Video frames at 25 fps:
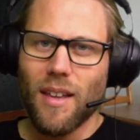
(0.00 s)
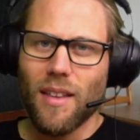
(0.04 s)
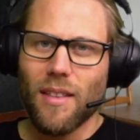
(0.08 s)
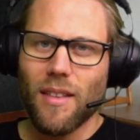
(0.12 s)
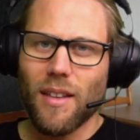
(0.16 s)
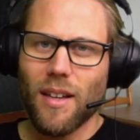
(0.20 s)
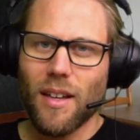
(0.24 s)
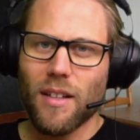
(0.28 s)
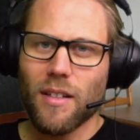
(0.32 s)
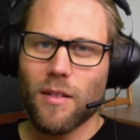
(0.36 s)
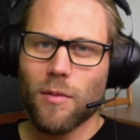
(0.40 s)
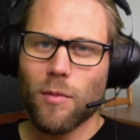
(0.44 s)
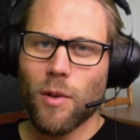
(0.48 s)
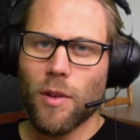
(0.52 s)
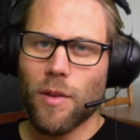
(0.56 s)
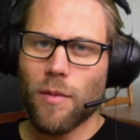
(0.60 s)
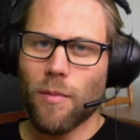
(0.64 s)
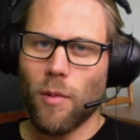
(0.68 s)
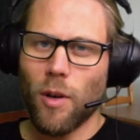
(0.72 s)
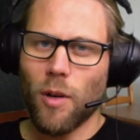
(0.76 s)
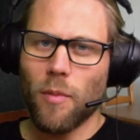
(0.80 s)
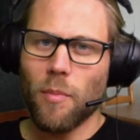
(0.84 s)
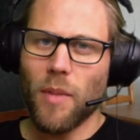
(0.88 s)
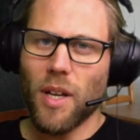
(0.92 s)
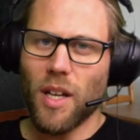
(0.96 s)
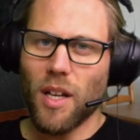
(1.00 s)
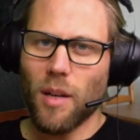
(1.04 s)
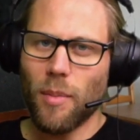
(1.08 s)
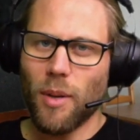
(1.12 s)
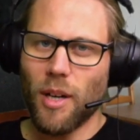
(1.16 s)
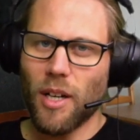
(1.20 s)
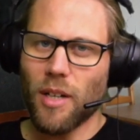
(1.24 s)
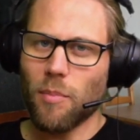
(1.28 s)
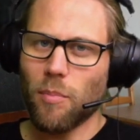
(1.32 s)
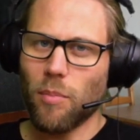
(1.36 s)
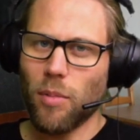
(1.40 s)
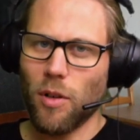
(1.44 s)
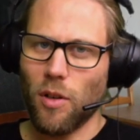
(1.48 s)
that with 1
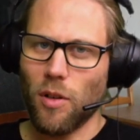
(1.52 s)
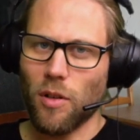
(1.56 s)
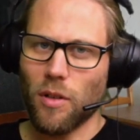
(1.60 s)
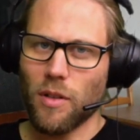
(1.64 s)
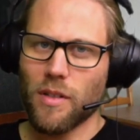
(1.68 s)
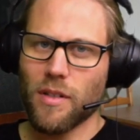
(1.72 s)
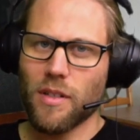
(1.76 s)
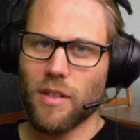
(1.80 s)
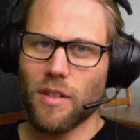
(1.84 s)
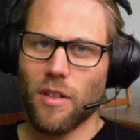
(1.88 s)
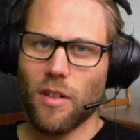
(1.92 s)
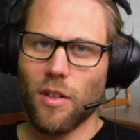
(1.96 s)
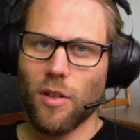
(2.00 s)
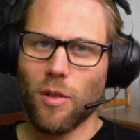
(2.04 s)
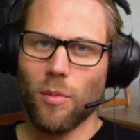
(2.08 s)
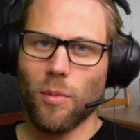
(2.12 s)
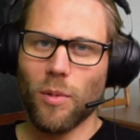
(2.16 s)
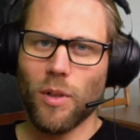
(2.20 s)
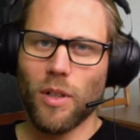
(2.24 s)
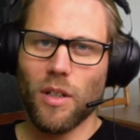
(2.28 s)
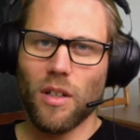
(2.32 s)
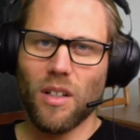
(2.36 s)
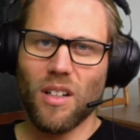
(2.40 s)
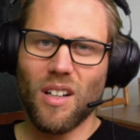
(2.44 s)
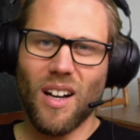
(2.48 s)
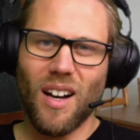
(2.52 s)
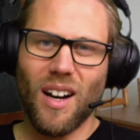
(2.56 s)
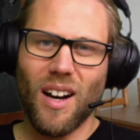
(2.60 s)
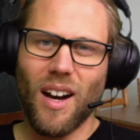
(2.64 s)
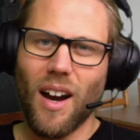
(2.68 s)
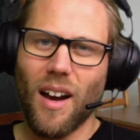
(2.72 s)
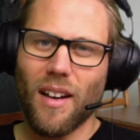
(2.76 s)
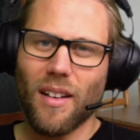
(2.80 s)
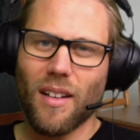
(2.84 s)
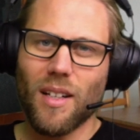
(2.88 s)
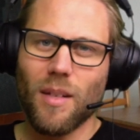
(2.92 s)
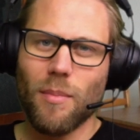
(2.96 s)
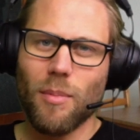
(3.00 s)
megabyte blocks, you will
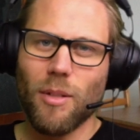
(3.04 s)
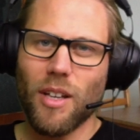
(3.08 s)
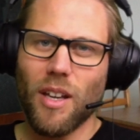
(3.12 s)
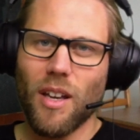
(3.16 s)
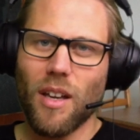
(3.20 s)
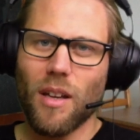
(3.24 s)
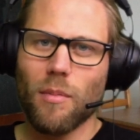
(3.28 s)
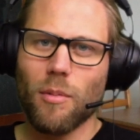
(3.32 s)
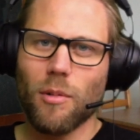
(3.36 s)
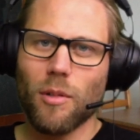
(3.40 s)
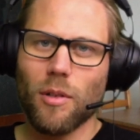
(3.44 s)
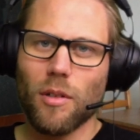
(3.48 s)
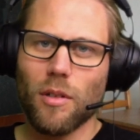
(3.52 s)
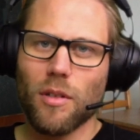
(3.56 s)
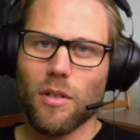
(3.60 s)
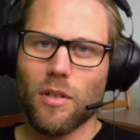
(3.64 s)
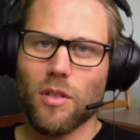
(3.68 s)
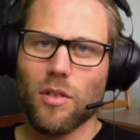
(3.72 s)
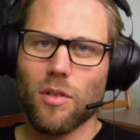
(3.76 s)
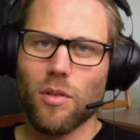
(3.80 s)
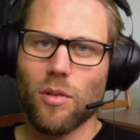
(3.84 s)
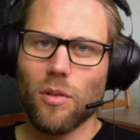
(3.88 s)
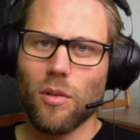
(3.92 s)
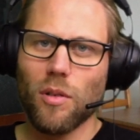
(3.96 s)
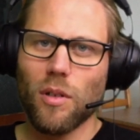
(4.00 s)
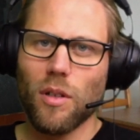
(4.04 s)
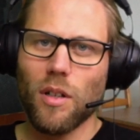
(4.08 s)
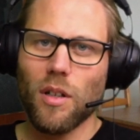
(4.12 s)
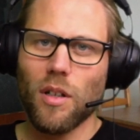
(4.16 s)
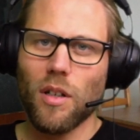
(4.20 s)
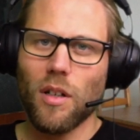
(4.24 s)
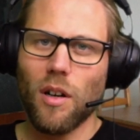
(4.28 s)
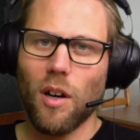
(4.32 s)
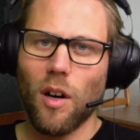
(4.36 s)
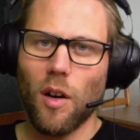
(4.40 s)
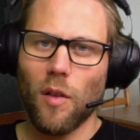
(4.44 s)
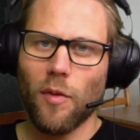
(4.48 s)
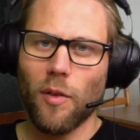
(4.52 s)
hardly be able to
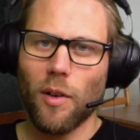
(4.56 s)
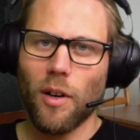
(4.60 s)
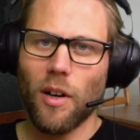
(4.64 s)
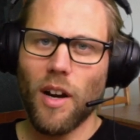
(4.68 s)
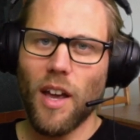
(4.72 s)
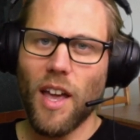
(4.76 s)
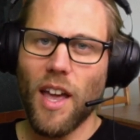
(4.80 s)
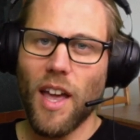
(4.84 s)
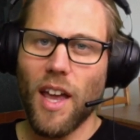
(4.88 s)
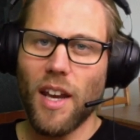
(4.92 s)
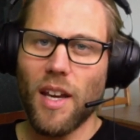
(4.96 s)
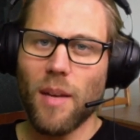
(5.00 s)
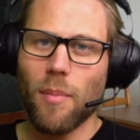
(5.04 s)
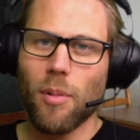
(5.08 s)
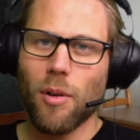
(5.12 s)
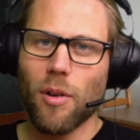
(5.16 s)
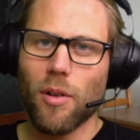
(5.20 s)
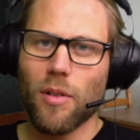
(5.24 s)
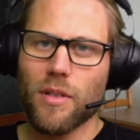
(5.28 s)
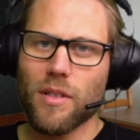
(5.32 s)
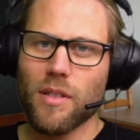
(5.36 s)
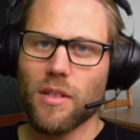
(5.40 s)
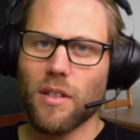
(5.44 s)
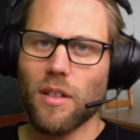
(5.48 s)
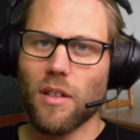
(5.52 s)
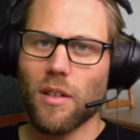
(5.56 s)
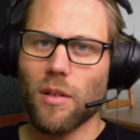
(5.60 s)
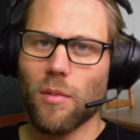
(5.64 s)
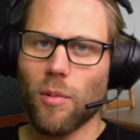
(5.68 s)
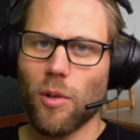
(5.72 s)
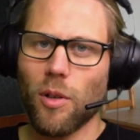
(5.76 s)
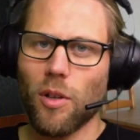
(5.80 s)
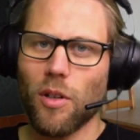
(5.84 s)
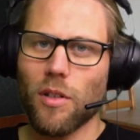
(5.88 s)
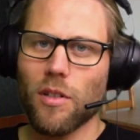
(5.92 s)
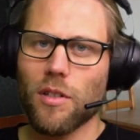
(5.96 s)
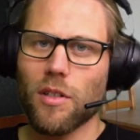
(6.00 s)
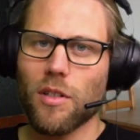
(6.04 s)
offer any person in the
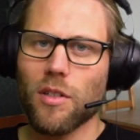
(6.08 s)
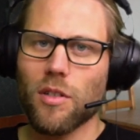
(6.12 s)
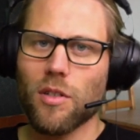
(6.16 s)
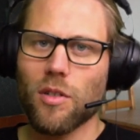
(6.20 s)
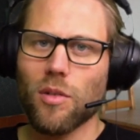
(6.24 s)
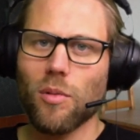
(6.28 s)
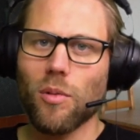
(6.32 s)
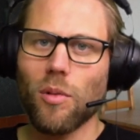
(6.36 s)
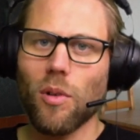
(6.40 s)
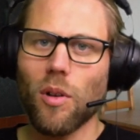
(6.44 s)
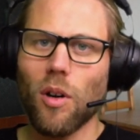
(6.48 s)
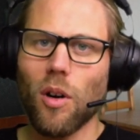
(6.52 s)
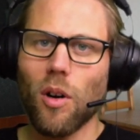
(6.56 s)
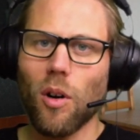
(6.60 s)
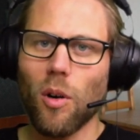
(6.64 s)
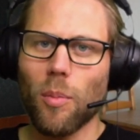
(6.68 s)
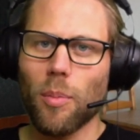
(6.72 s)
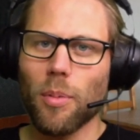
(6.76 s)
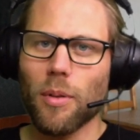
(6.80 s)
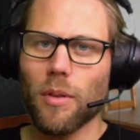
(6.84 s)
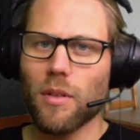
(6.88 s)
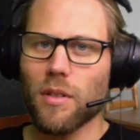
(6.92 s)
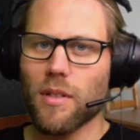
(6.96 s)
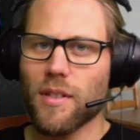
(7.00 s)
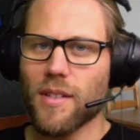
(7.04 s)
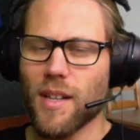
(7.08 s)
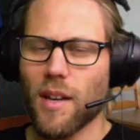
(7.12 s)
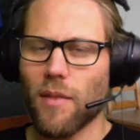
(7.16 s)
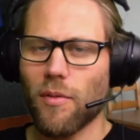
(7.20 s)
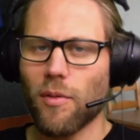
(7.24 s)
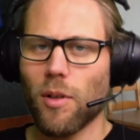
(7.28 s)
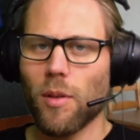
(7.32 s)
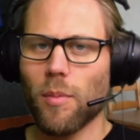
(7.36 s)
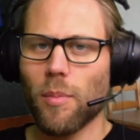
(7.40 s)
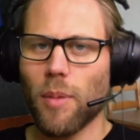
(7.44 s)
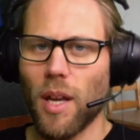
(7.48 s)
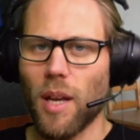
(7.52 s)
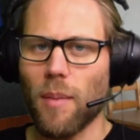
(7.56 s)
world to open
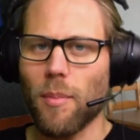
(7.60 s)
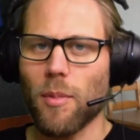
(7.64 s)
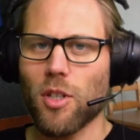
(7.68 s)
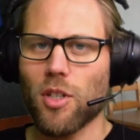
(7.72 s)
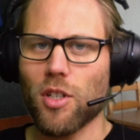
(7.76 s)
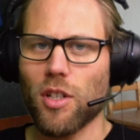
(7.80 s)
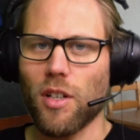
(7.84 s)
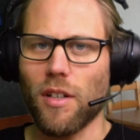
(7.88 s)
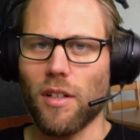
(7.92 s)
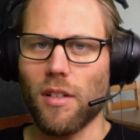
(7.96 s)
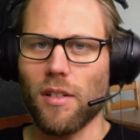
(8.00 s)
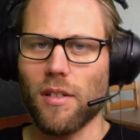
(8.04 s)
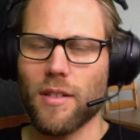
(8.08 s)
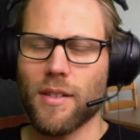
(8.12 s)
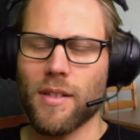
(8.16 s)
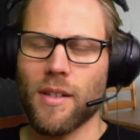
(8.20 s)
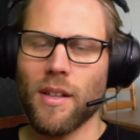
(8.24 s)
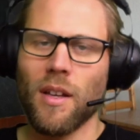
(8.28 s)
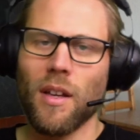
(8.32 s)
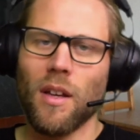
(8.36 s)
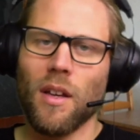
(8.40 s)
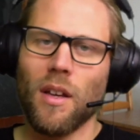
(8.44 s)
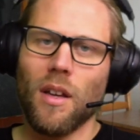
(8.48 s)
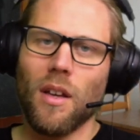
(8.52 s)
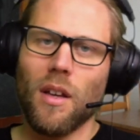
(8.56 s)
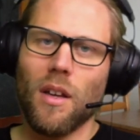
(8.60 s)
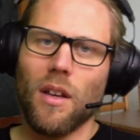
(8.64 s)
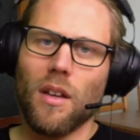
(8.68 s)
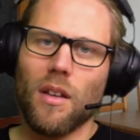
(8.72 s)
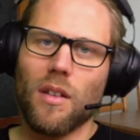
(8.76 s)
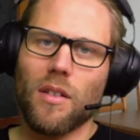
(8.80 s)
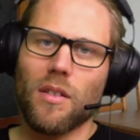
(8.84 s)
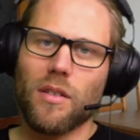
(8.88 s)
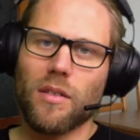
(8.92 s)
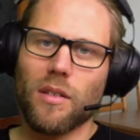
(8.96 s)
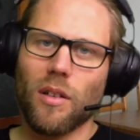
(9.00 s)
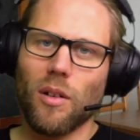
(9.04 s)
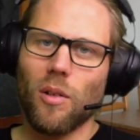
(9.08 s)
several payment channels.
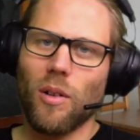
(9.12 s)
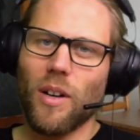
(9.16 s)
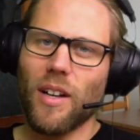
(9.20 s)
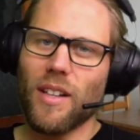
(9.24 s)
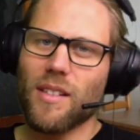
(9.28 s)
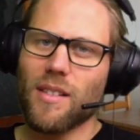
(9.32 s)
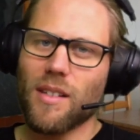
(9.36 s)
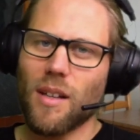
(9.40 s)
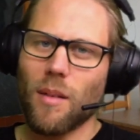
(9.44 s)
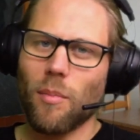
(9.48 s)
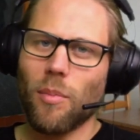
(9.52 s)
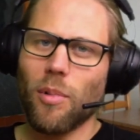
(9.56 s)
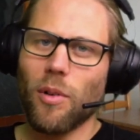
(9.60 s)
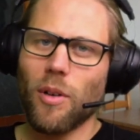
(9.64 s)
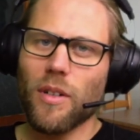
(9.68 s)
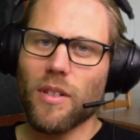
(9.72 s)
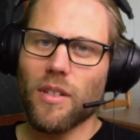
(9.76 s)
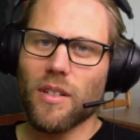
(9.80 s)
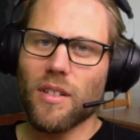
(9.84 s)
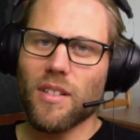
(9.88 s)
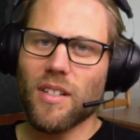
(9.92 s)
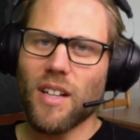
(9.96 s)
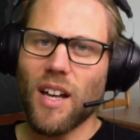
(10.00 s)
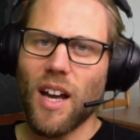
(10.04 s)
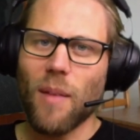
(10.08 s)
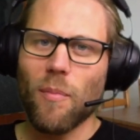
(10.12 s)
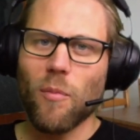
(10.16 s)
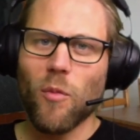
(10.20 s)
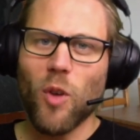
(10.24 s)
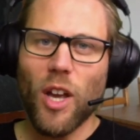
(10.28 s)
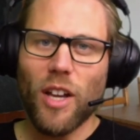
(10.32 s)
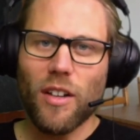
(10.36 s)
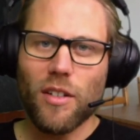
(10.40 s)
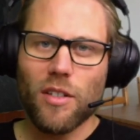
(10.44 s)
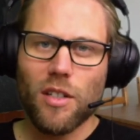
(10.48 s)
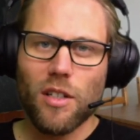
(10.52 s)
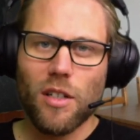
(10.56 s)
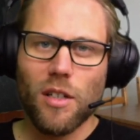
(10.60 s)
So at some point in time, we
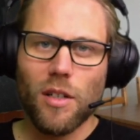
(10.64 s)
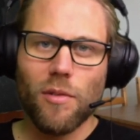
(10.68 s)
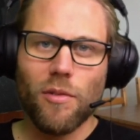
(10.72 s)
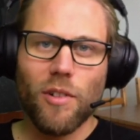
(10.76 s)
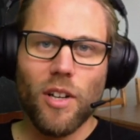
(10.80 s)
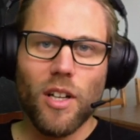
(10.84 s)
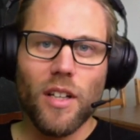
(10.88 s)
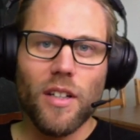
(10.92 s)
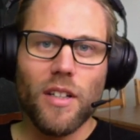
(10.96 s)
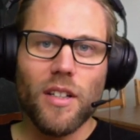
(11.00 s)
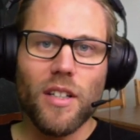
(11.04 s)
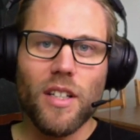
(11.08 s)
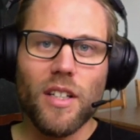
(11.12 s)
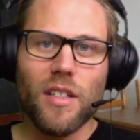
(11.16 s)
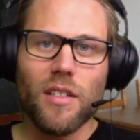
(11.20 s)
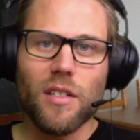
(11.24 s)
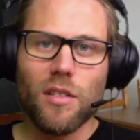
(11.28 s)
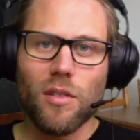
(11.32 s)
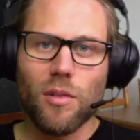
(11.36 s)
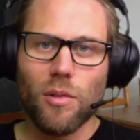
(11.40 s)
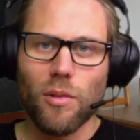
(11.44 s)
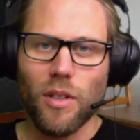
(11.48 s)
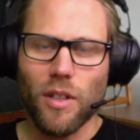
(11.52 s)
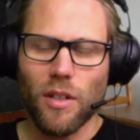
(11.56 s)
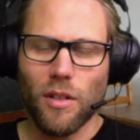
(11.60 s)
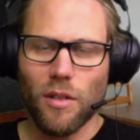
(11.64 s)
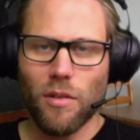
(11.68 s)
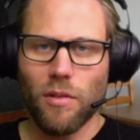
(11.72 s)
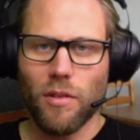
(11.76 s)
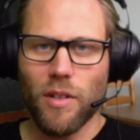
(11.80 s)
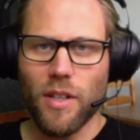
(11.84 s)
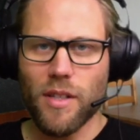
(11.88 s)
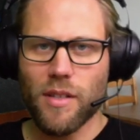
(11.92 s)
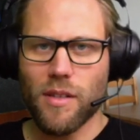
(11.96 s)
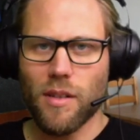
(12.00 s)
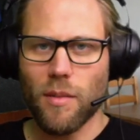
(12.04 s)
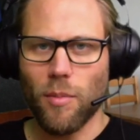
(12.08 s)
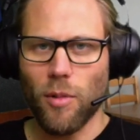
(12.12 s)
actually really need to
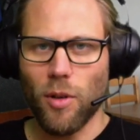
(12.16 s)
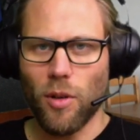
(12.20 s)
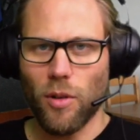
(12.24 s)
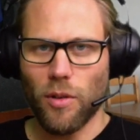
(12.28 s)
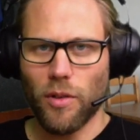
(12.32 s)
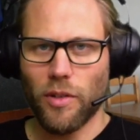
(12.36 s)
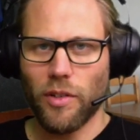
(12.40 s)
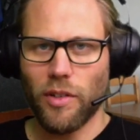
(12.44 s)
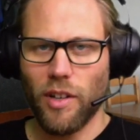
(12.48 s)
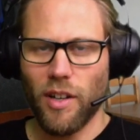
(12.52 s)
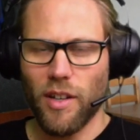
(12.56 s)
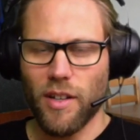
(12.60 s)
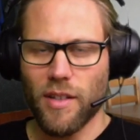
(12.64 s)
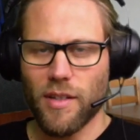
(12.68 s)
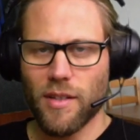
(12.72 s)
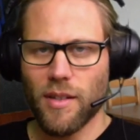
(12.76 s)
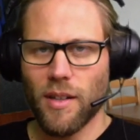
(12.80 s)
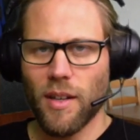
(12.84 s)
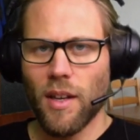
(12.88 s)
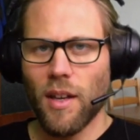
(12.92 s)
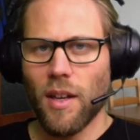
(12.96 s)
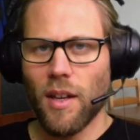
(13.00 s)
increase the block size